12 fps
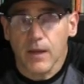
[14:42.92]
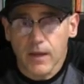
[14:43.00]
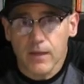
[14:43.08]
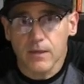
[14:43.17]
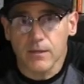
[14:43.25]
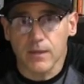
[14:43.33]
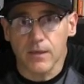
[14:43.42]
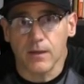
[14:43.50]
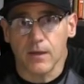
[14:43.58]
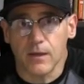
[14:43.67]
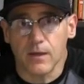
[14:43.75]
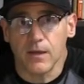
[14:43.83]
in
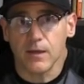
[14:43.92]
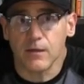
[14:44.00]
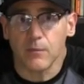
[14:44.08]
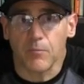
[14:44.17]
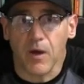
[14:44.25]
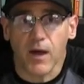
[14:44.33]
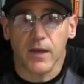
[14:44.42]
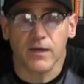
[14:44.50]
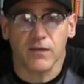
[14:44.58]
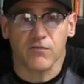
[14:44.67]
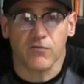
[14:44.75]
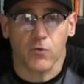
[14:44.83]
the
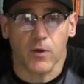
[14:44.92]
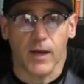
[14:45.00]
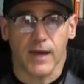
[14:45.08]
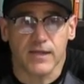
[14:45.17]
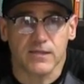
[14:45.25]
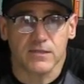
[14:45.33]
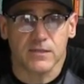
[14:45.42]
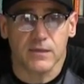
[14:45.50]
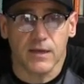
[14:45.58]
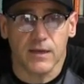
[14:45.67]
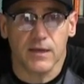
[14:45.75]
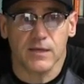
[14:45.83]
body of Christ.
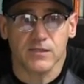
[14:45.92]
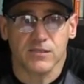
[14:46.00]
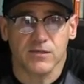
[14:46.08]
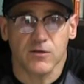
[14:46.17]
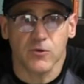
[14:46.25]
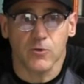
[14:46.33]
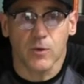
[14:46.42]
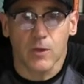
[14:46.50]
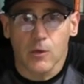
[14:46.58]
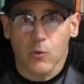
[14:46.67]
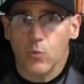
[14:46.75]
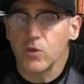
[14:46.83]
And so
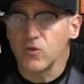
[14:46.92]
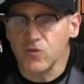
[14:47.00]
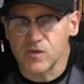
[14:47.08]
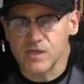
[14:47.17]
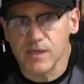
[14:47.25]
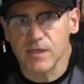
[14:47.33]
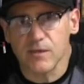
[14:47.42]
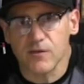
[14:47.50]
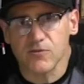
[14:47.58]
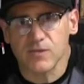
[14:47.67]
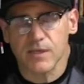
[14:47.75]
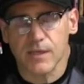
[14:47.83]
when you see
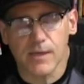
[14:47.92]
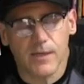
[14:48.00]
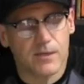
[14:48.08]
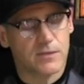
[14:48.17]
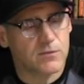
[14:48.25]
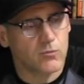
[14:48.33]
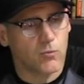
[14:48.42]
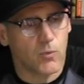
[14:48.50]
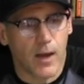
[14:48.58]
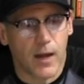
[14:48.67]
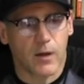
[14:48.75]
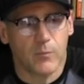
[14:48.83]
those things,
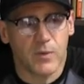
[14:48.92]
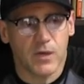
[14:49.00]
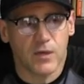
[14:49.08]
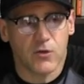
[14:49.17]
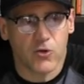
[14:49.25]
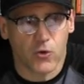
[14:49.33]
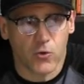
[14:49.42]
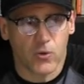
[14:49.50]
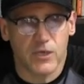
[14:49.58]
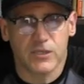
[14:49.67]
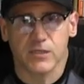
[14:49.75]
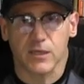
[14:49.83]
wow, be
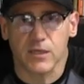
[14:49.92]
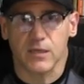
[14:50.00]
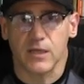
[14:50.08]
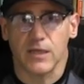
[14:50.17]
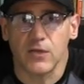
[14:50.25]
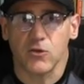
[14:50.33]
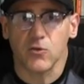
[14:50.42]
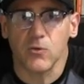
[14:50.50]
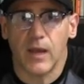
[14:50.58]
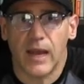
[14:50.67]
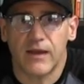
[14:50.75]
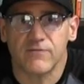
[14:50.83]
encouraged that
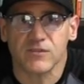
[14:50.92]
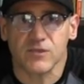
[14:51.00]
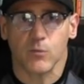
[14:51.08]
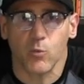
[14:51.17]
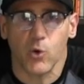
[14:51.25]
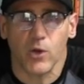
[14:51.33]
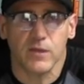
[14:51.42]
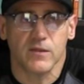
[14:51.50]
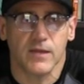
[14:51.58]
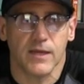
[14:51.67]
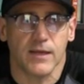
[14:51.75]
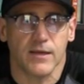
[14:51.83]
you have
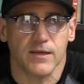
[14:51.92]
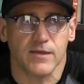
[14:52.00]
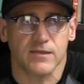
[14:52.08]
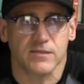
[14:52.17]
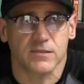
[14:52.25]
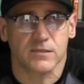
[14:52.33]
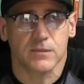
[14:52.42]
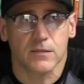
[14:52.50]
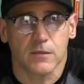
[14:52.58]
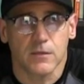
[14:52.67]
someone that is